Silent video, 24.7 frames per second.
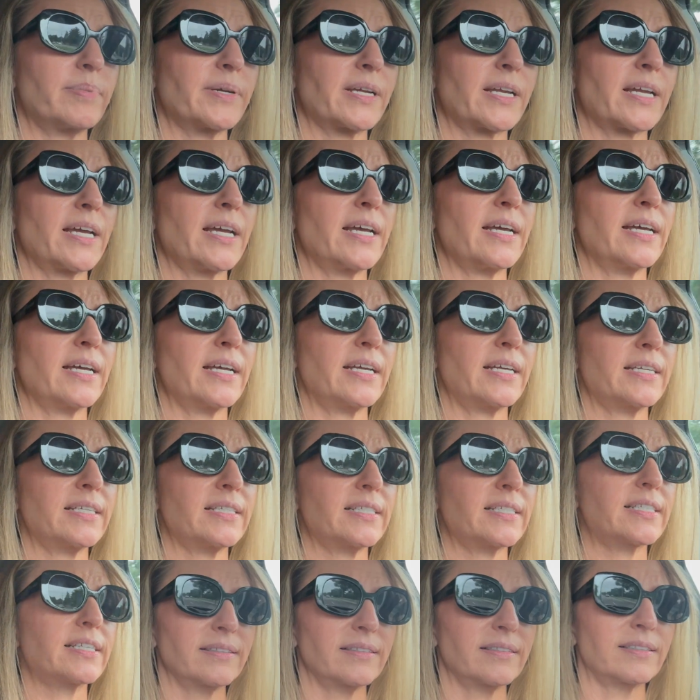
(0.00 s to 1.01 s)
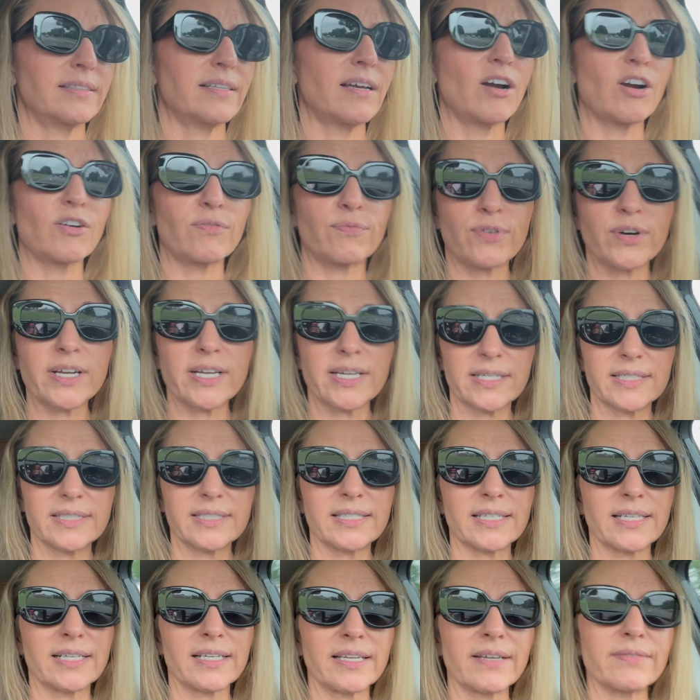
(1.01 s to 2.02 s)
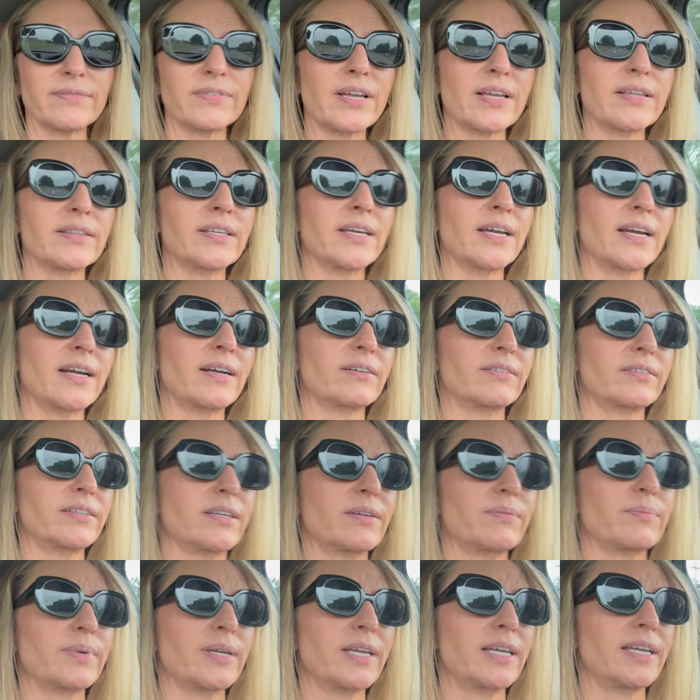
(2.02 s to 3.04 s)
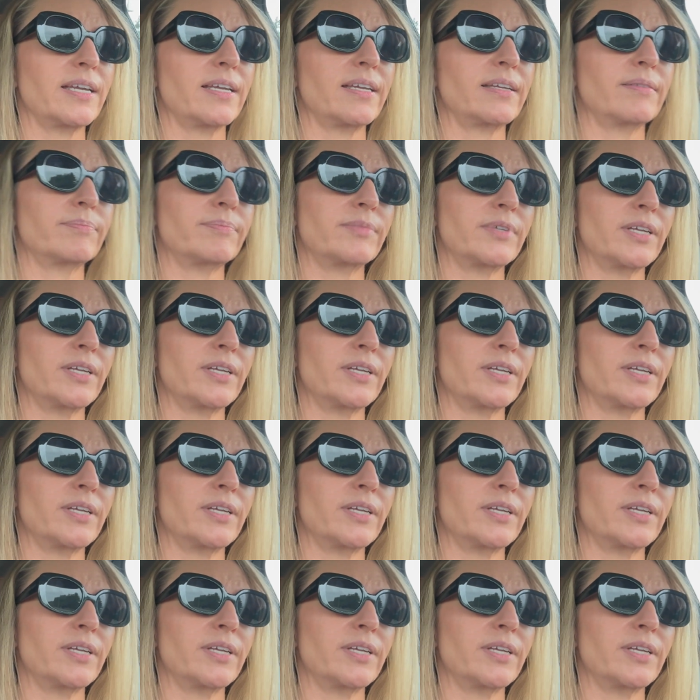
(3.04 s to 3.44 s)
because our friends that live down there that we,